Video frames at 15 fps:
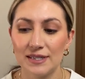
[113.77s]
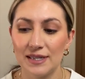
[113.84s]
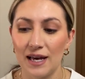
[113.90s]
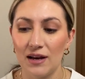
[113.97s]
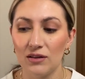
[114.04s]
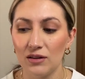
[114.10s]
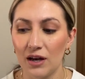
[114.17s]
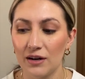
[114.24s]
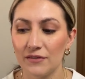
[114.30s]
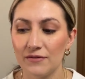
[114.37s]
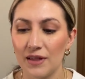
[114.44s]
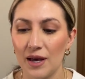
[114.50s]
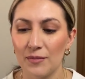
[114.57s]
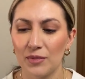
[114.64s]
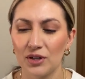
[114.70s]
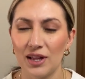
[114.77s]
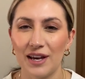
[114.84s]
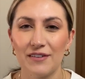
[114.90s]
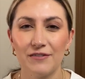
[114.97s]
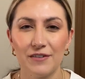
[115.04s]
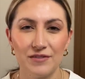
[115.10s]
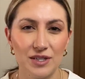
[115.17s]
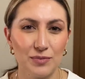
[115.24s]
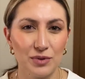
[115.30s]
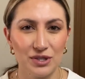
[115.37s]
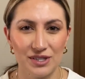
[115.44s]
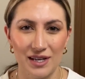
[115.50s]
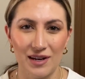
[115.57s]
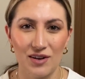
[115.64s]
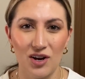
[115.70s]
that a lot of them are like
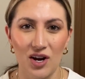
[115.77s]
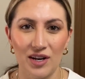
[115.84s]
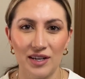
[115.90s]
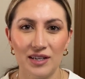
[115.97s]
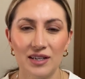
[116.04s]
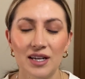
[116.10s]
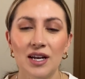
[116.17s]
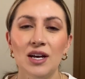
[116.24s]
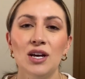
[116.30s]
50% cotton.